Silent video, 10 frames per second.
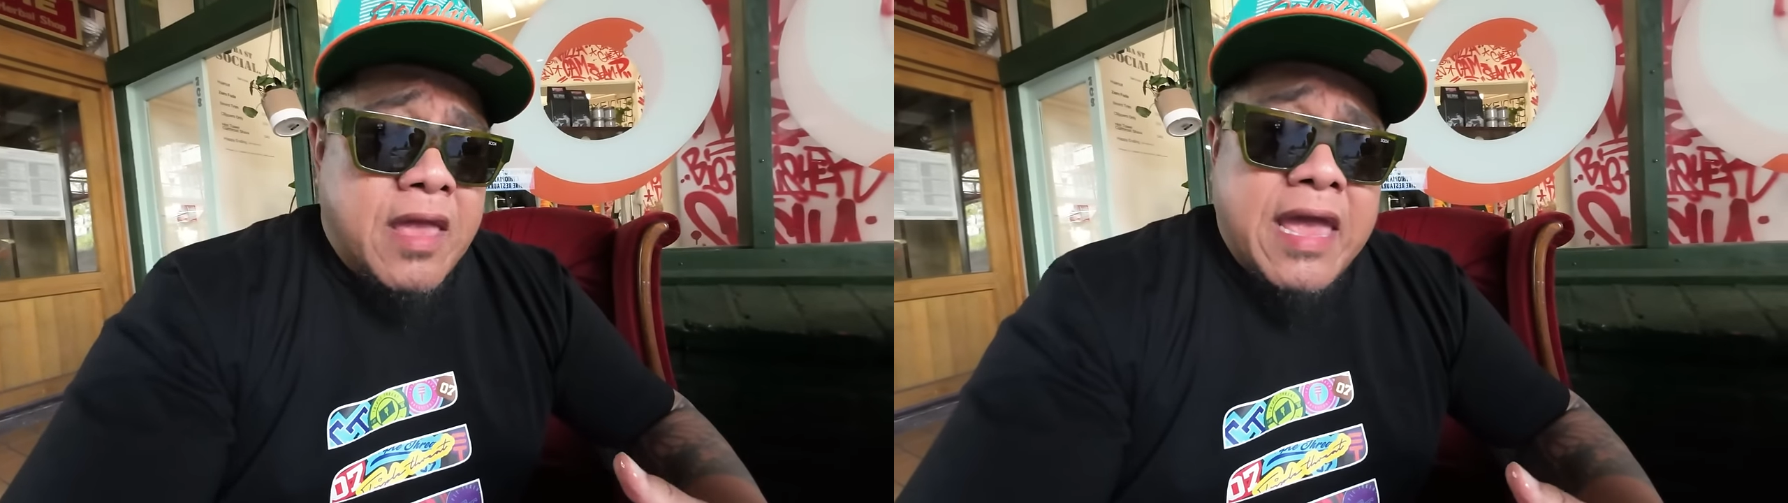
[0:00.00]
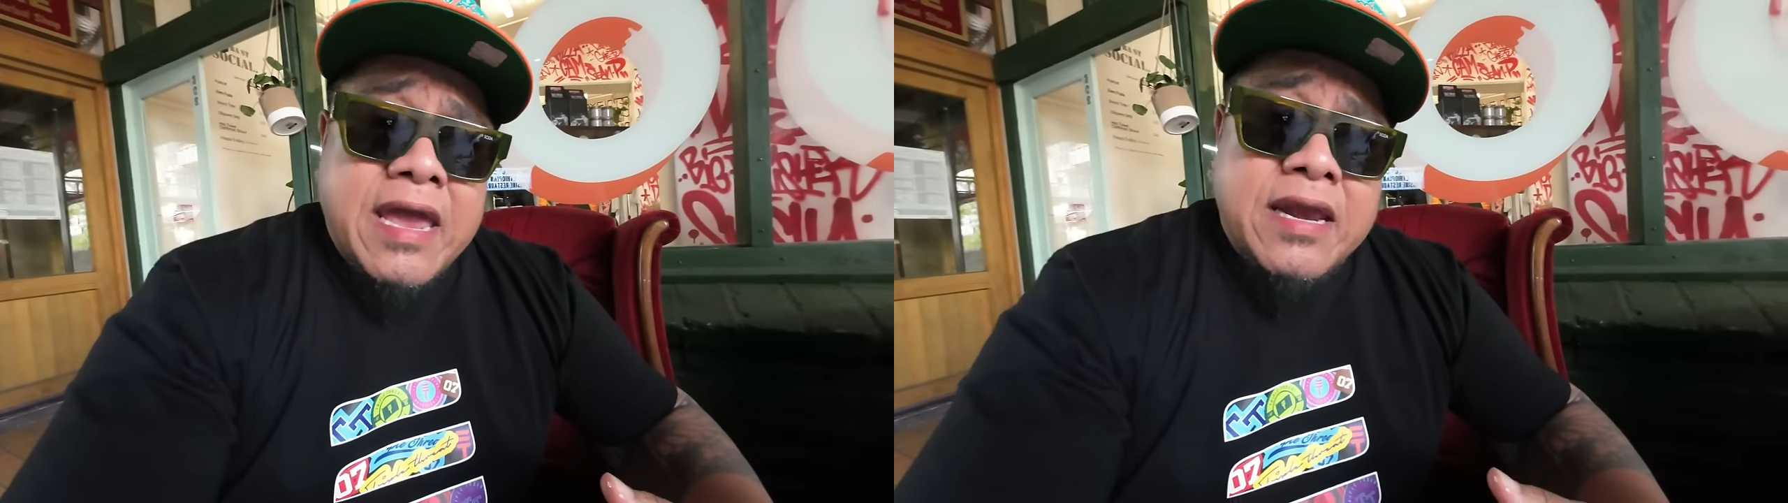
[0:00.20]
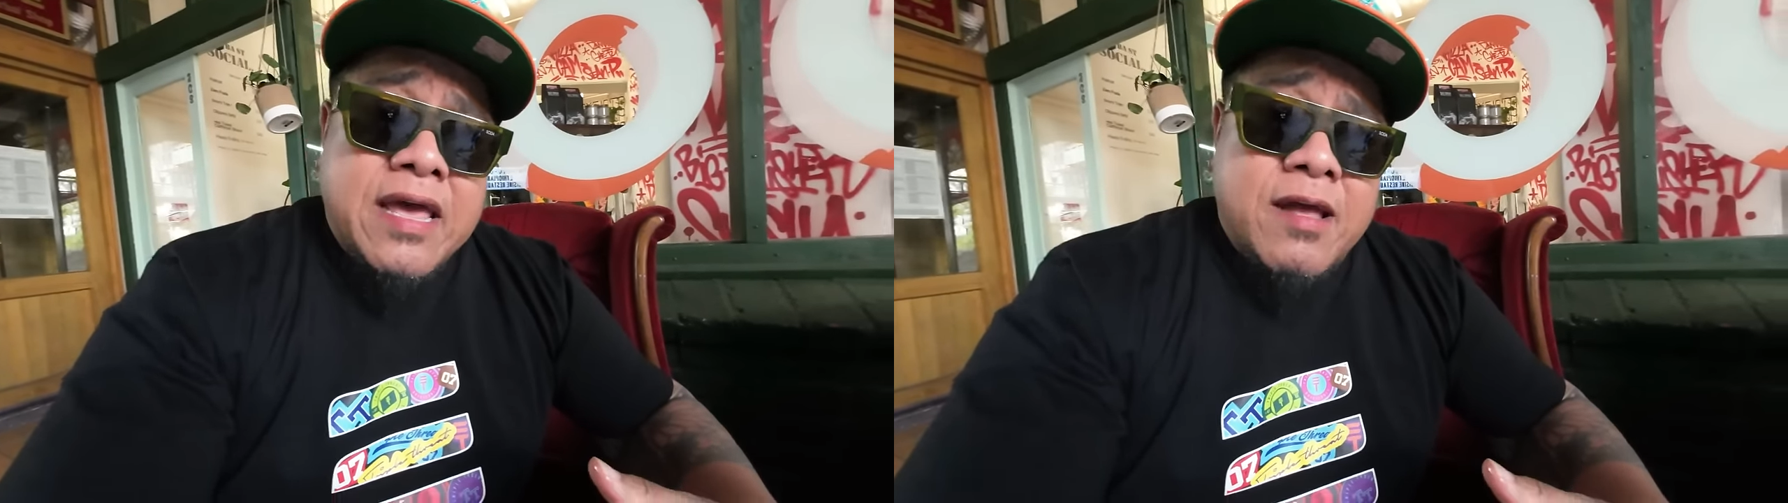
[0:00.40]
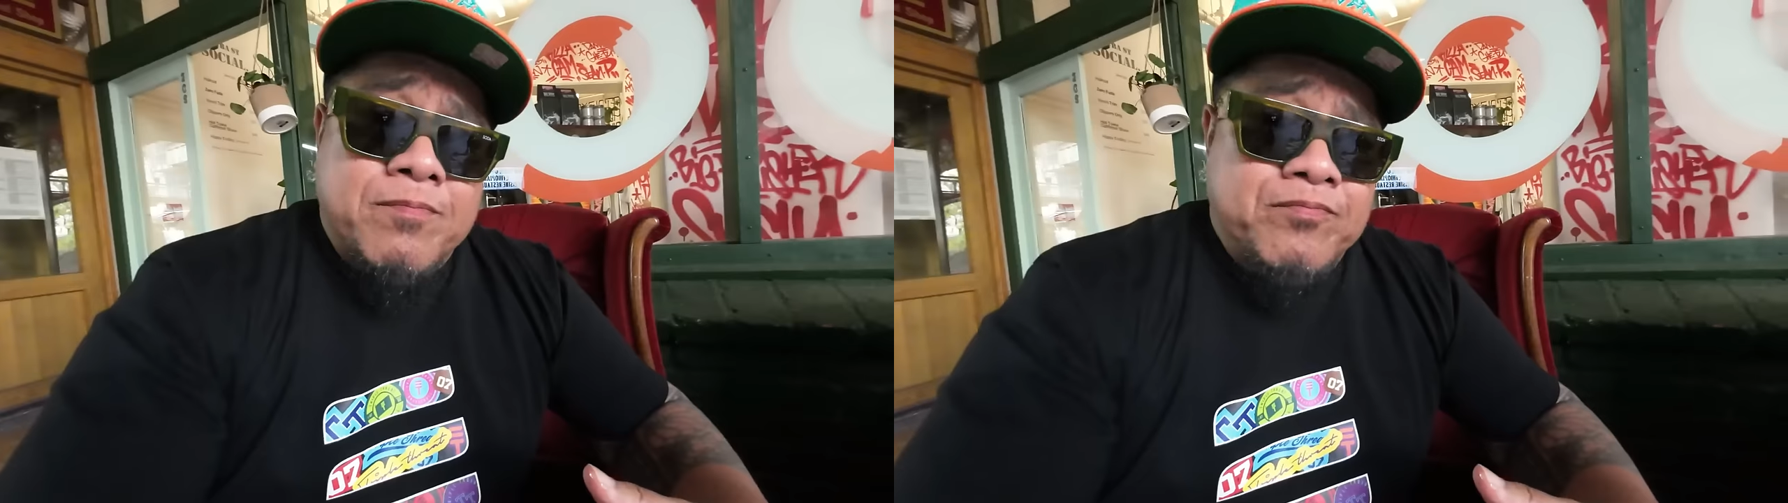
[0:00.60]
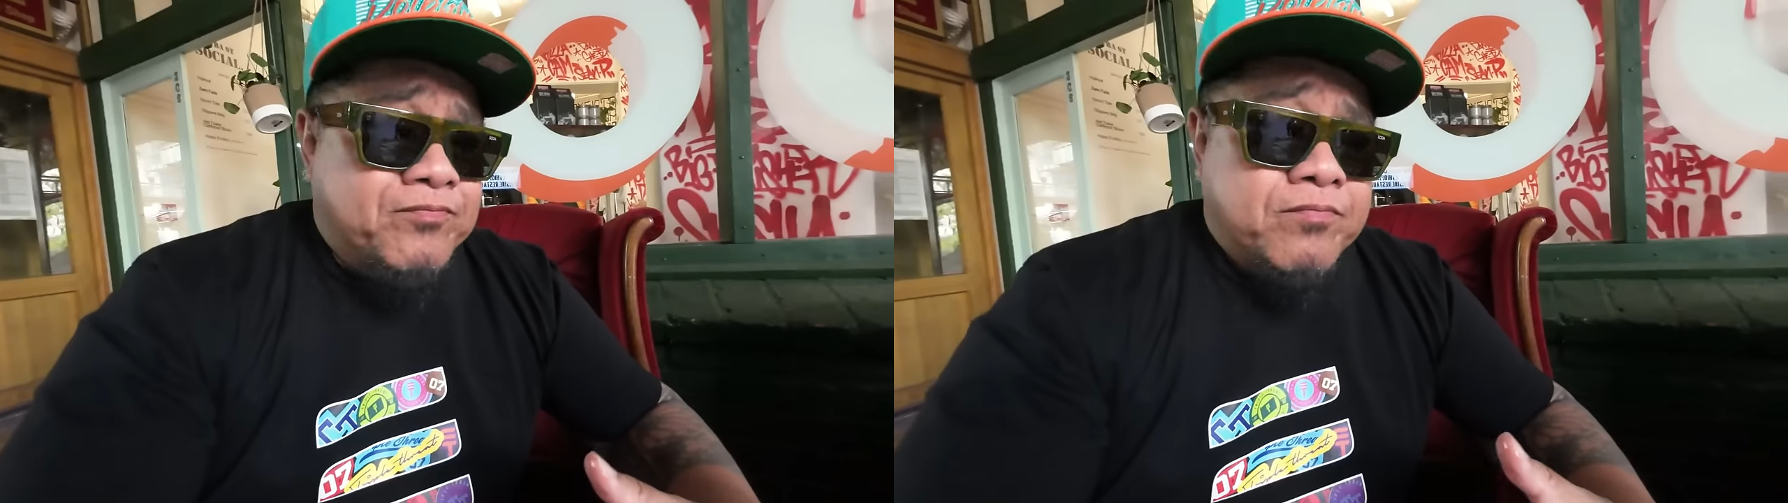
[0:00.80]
and um,